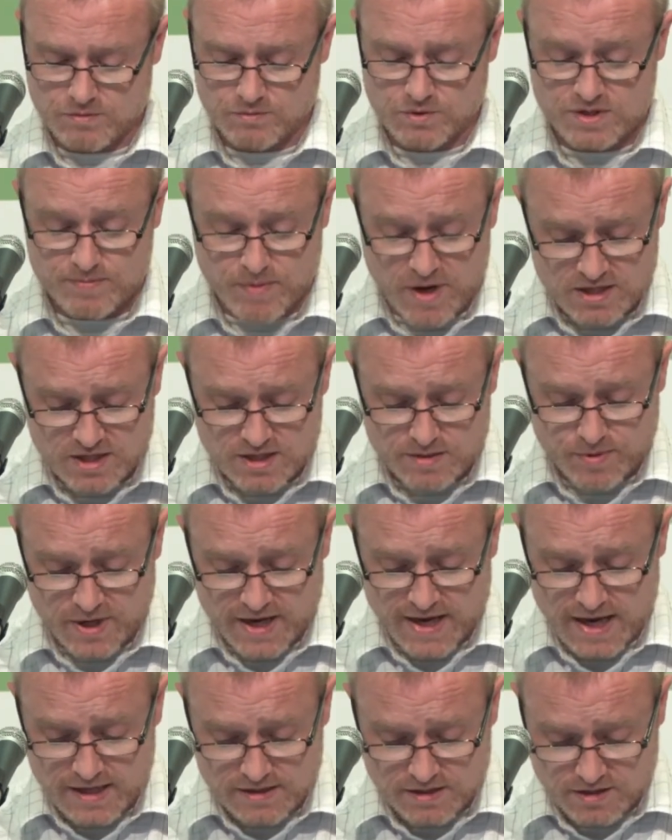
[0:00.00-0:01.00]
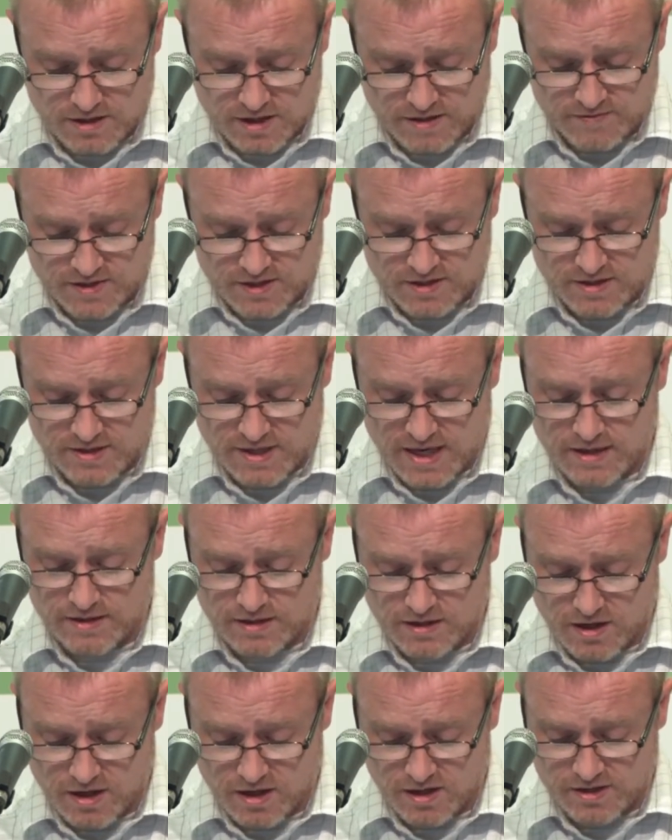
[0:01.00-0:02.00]
Responses by health services and
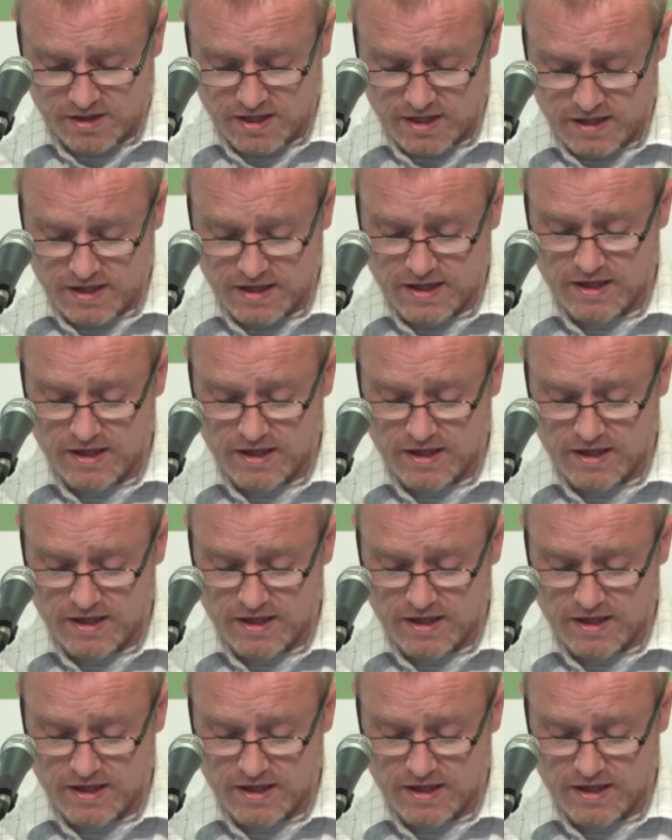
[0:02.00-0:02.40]
the Gardaí,